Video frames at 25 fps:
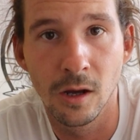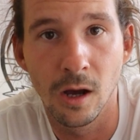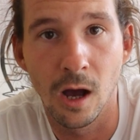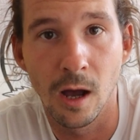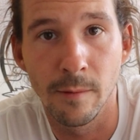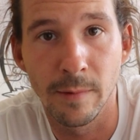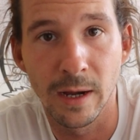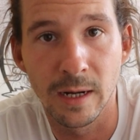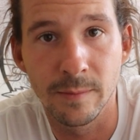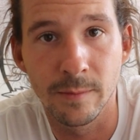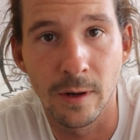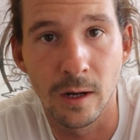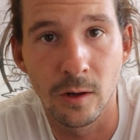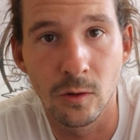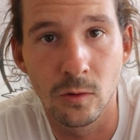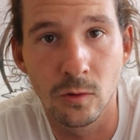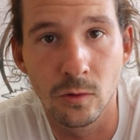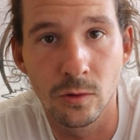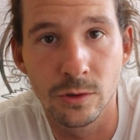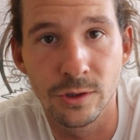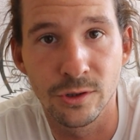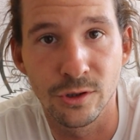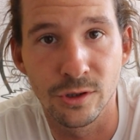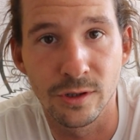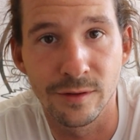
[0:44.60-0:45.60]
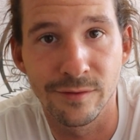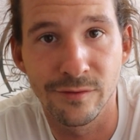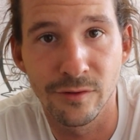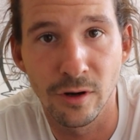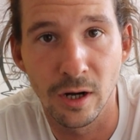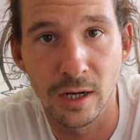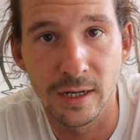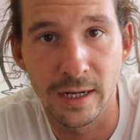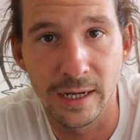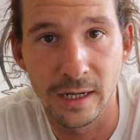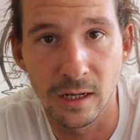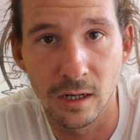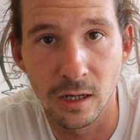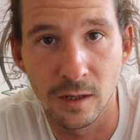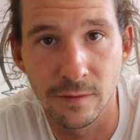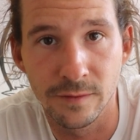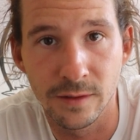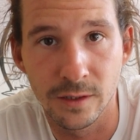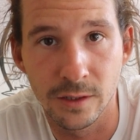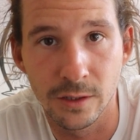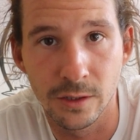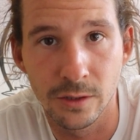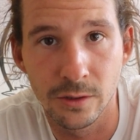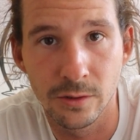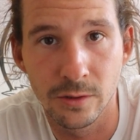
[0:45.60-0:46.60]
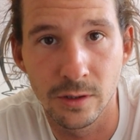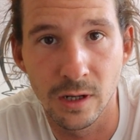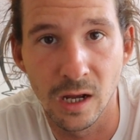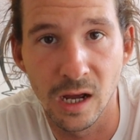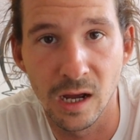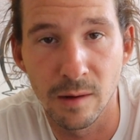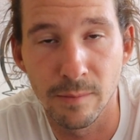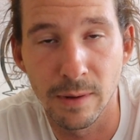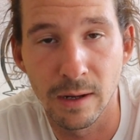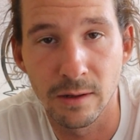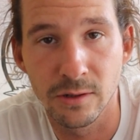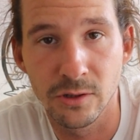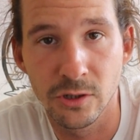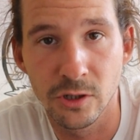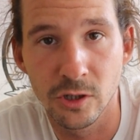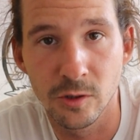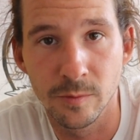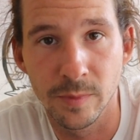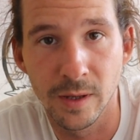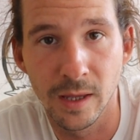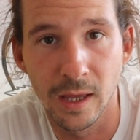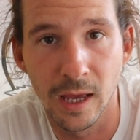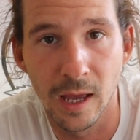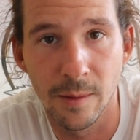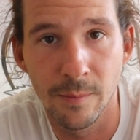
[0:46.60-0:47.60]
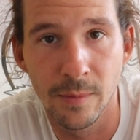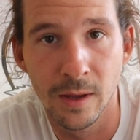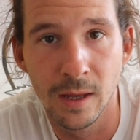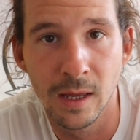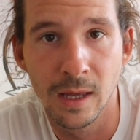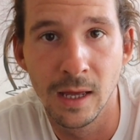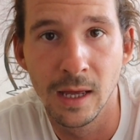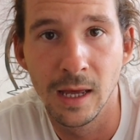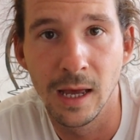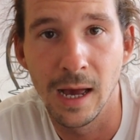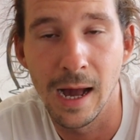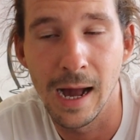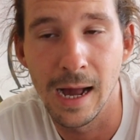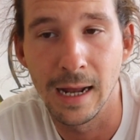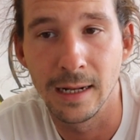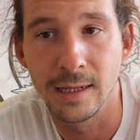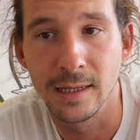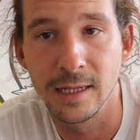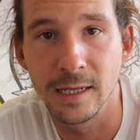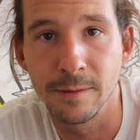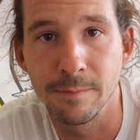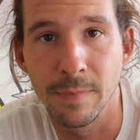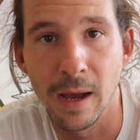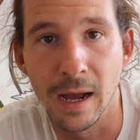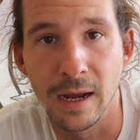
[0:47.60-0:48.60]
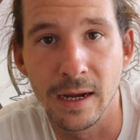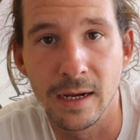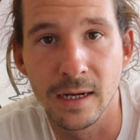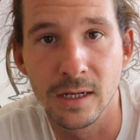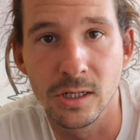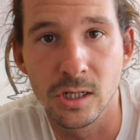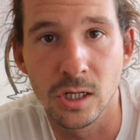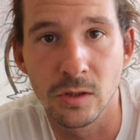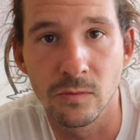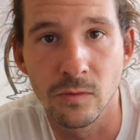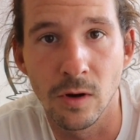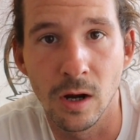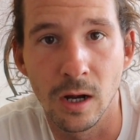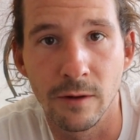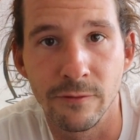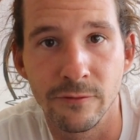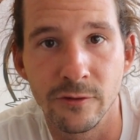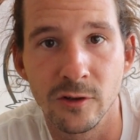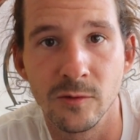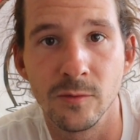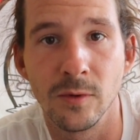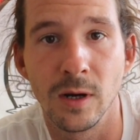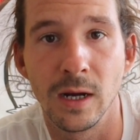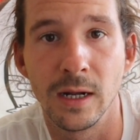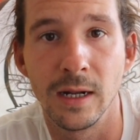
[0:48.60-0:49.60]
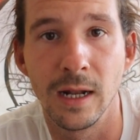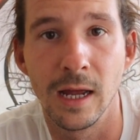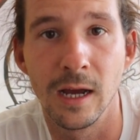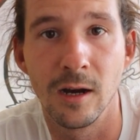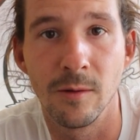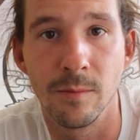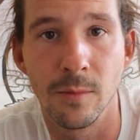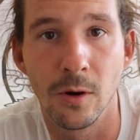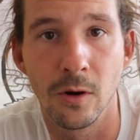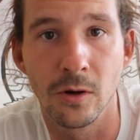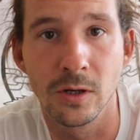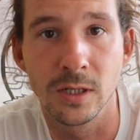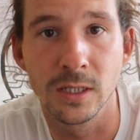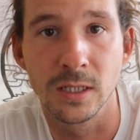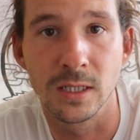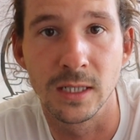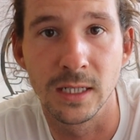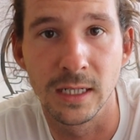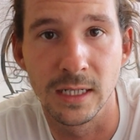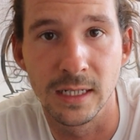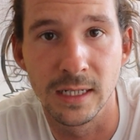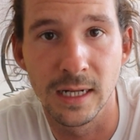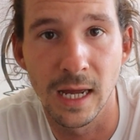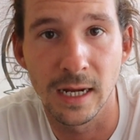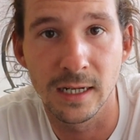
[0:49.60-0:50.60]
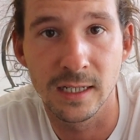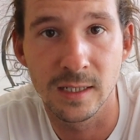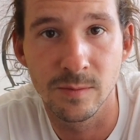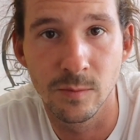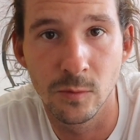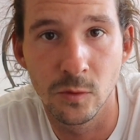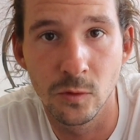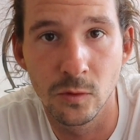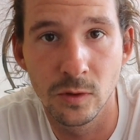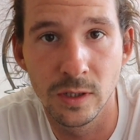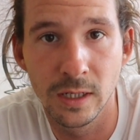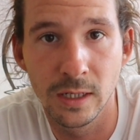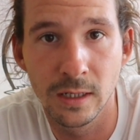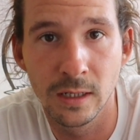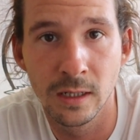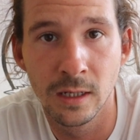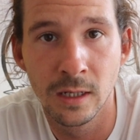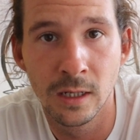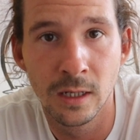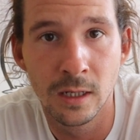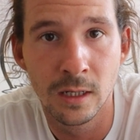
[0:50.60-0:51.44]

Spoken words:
I made my order on a Friday afternoon at about 2 PM and the package arrived through my letterbox the next morning,